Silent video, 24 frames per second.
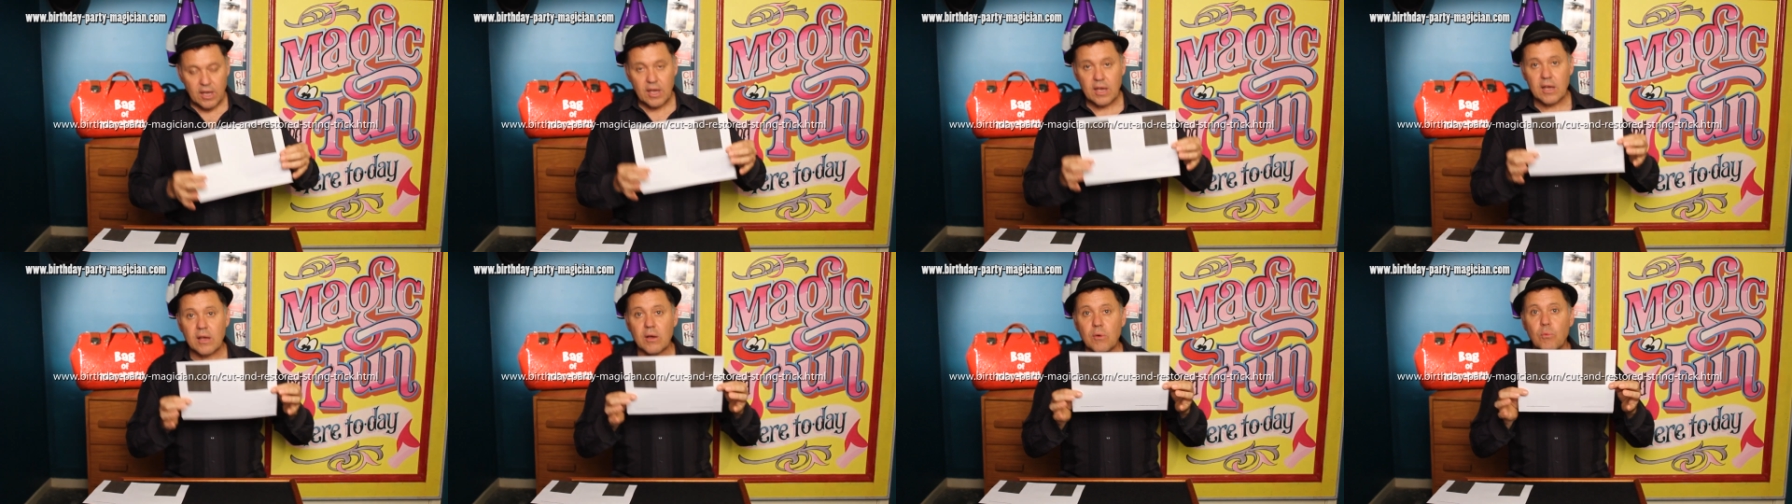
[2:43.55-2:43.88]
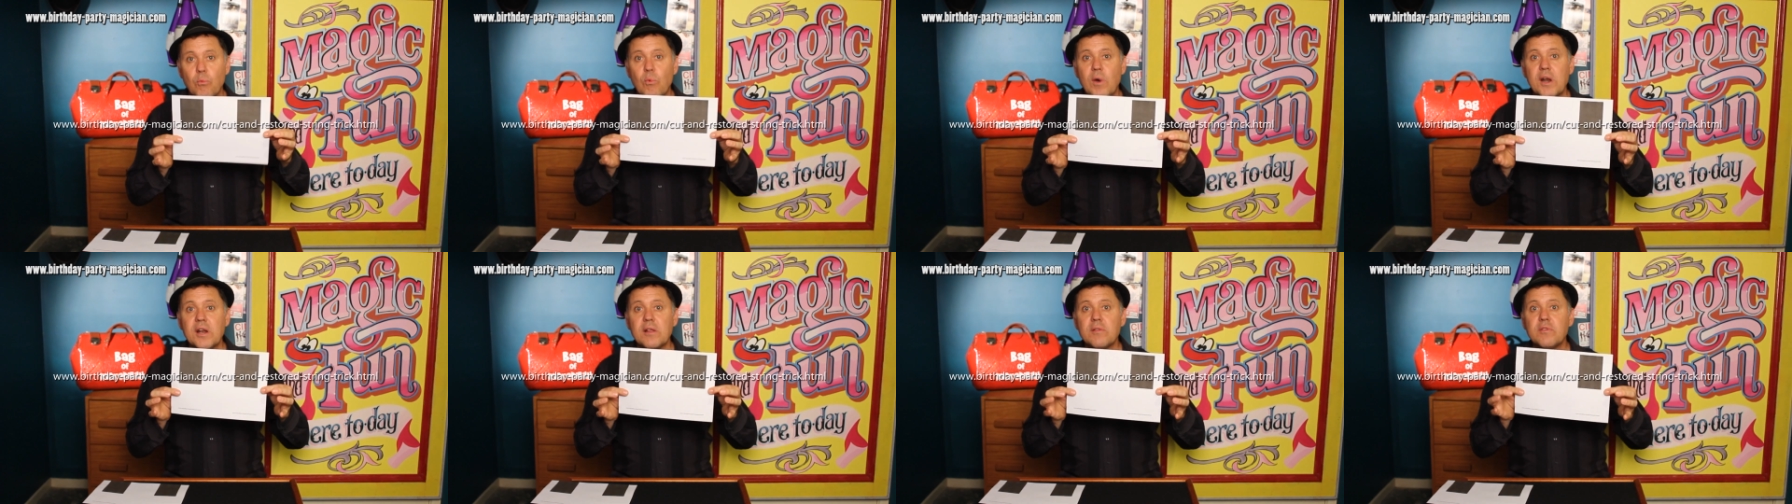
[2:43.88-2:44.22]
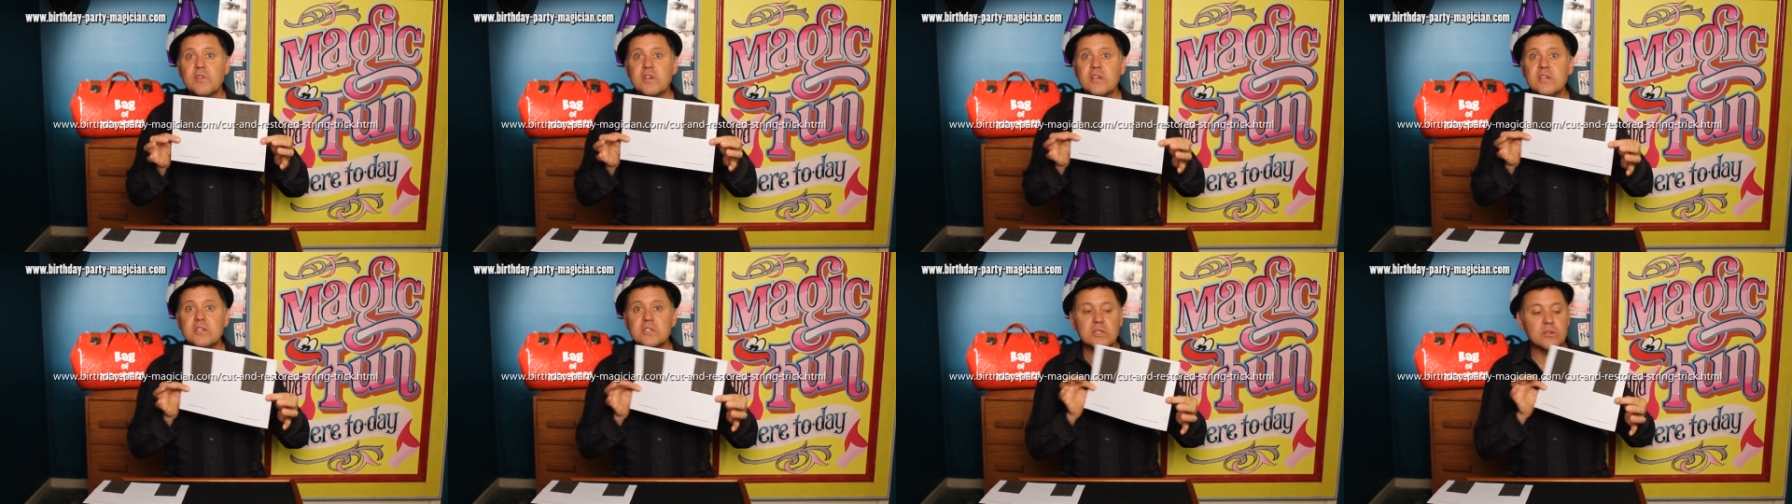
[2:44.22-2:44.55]
uh, one of
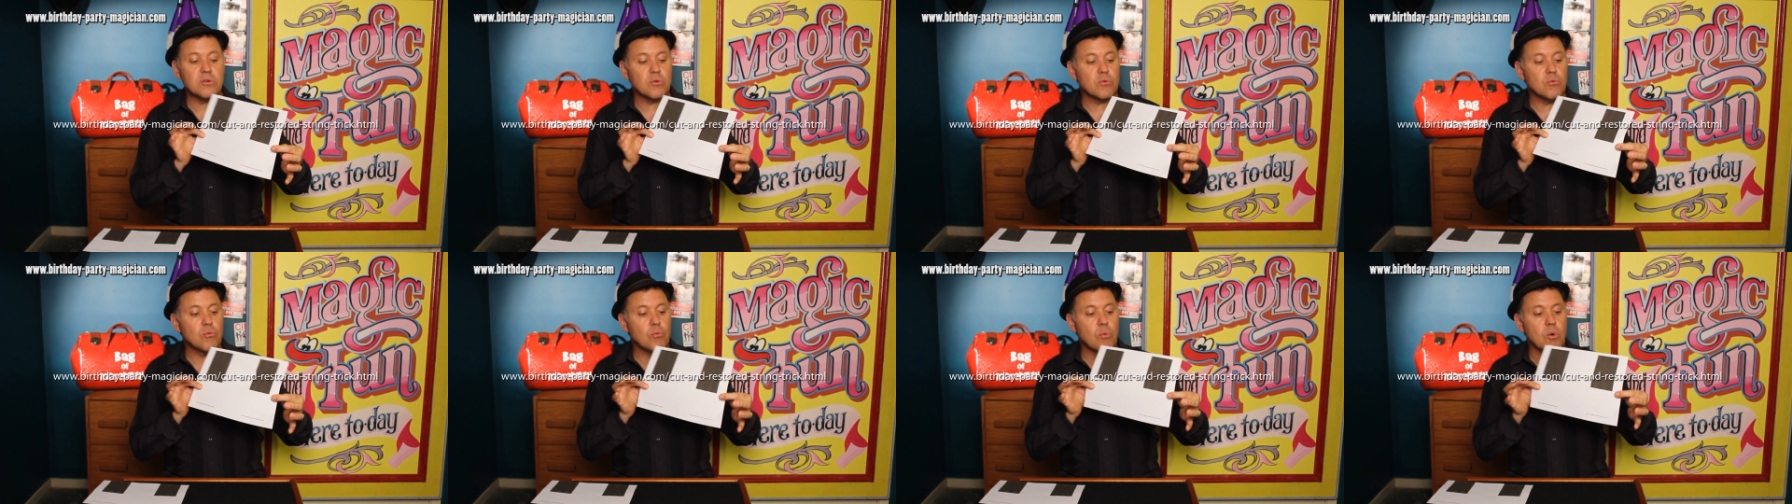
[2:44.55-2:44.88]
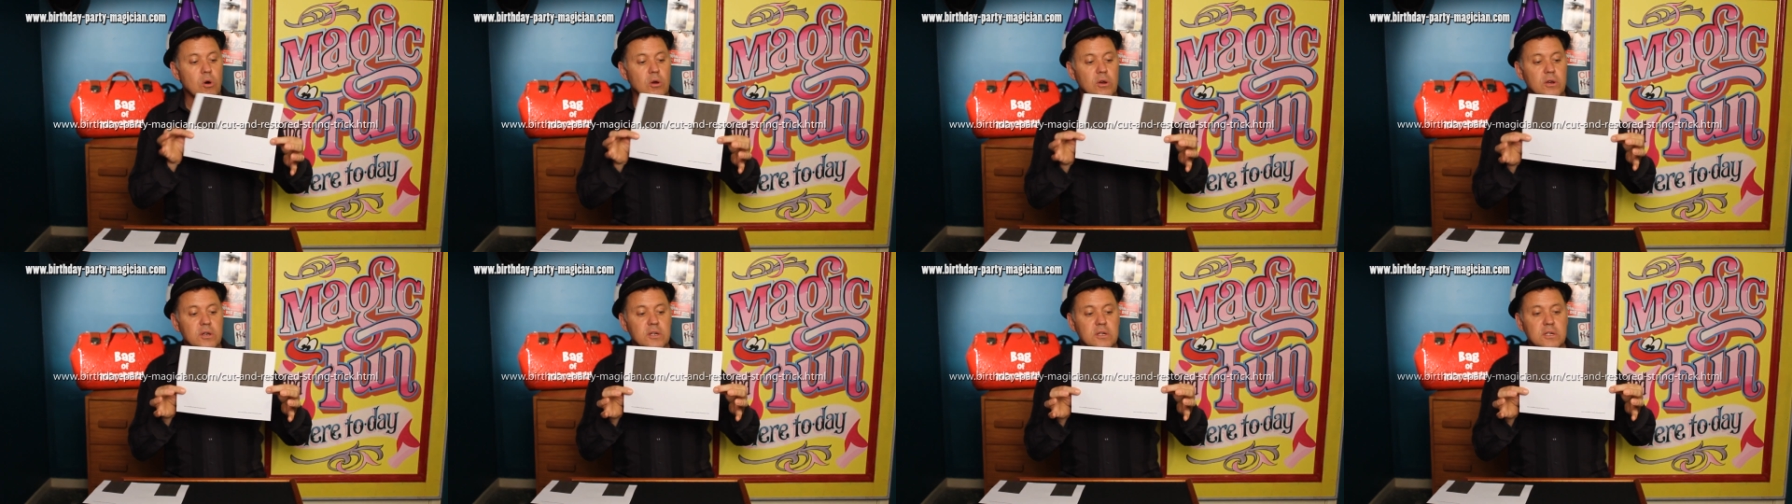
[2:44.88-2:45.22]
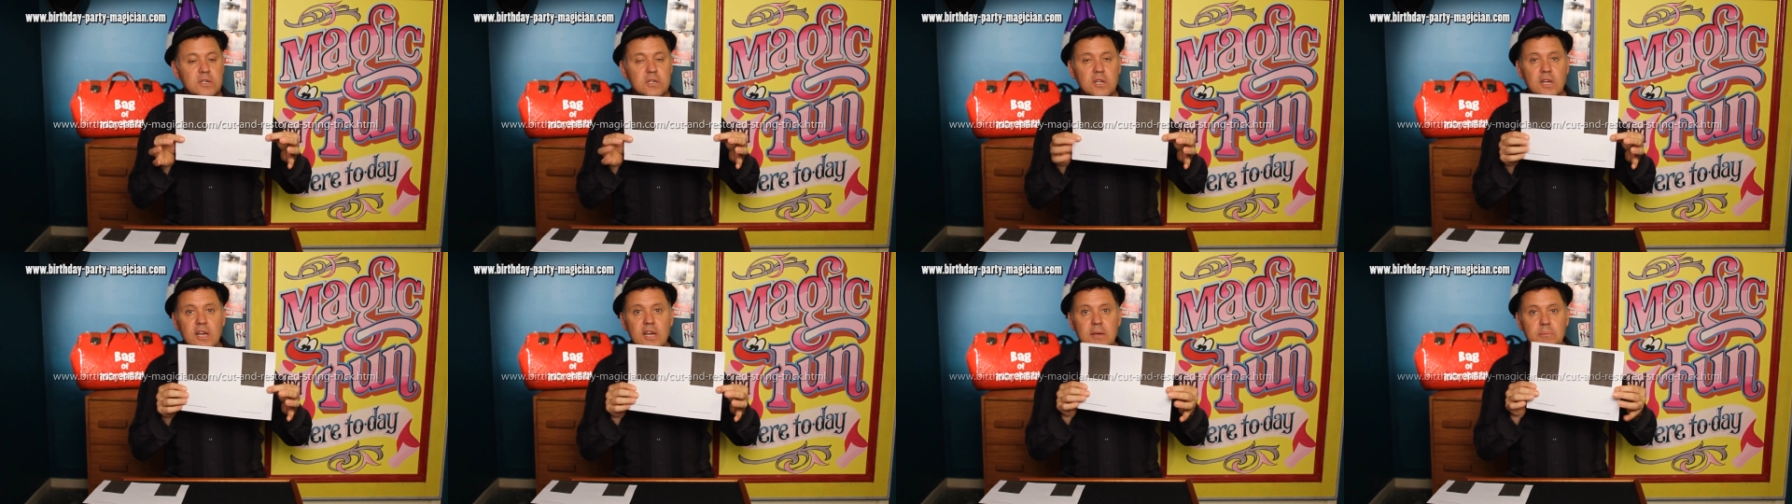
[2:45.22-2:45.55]
these little
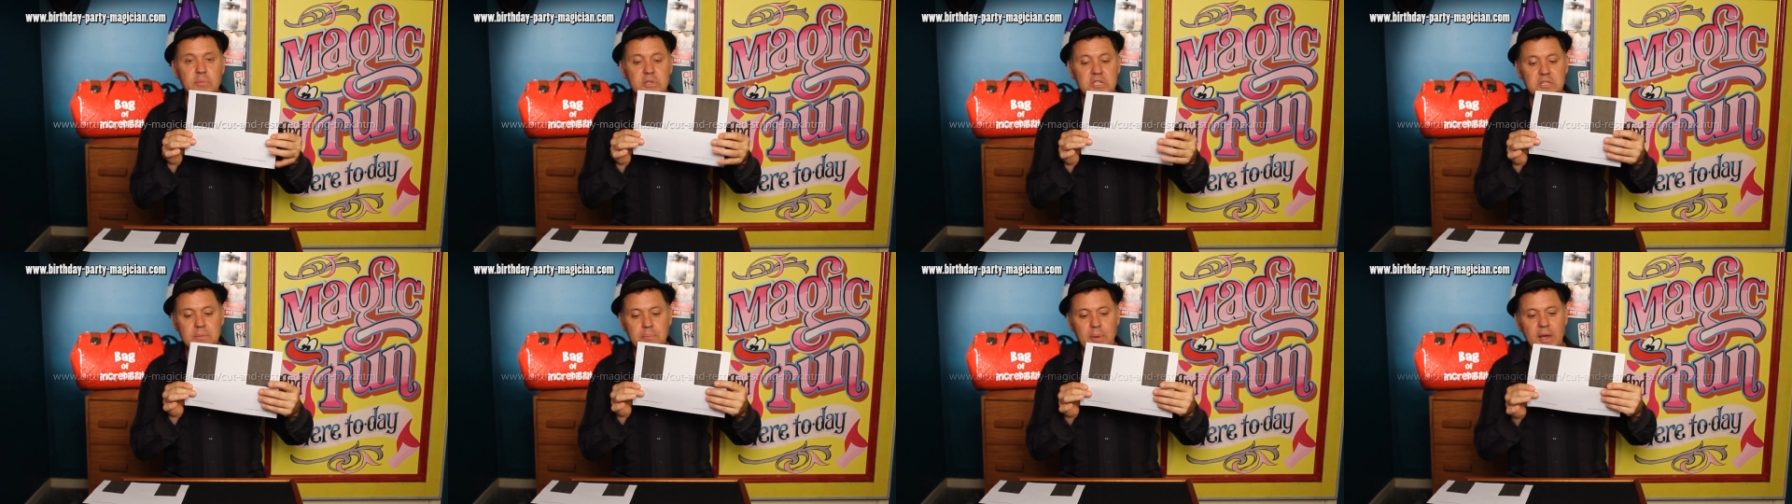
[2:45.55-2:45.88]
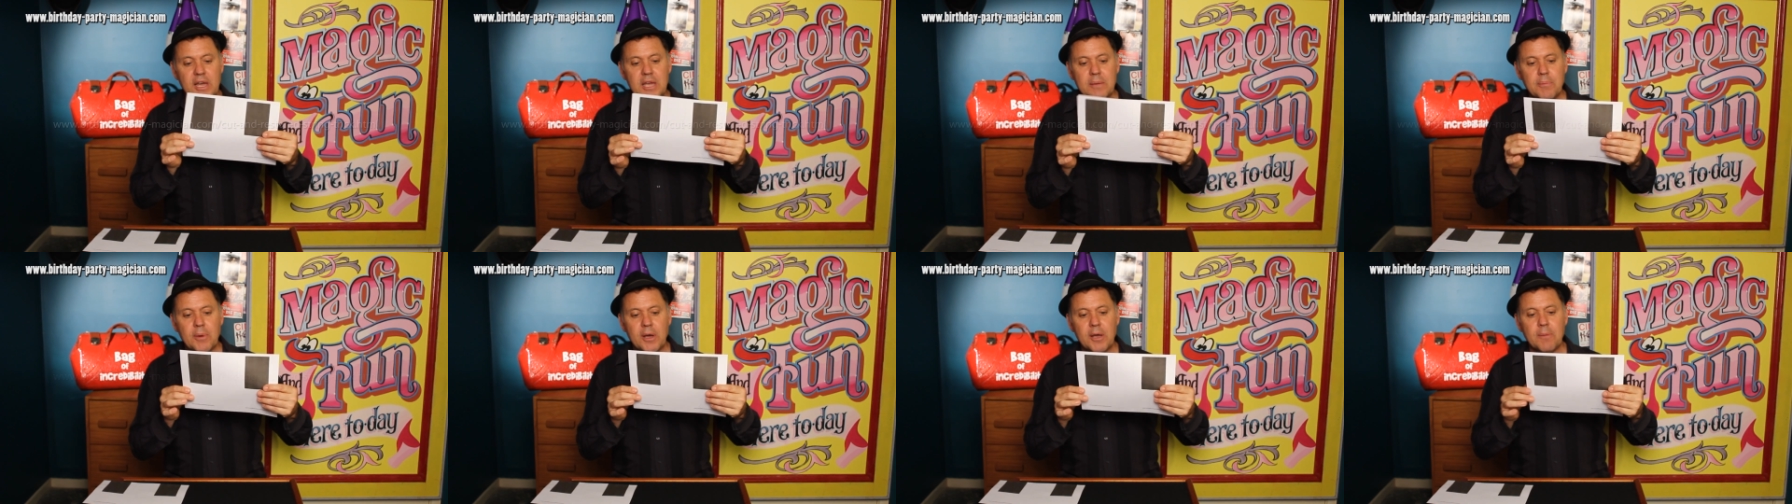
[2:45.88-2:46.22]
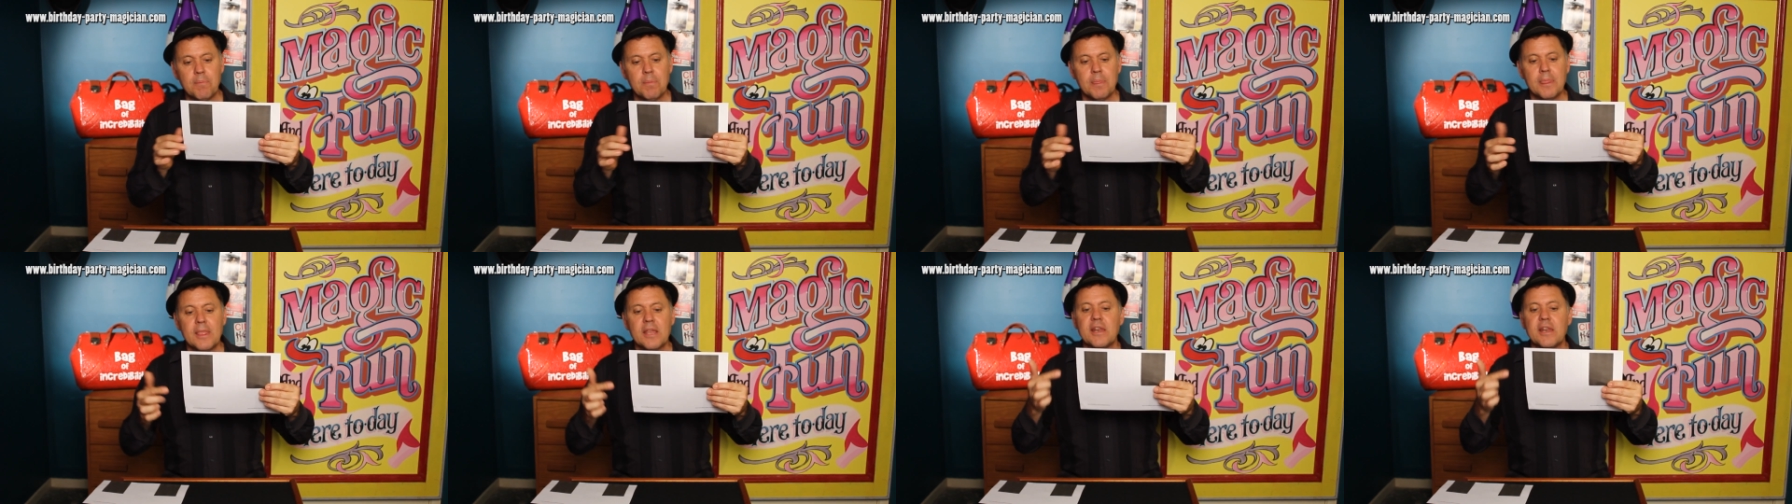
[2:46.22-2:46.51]
wand uh, bits of paper.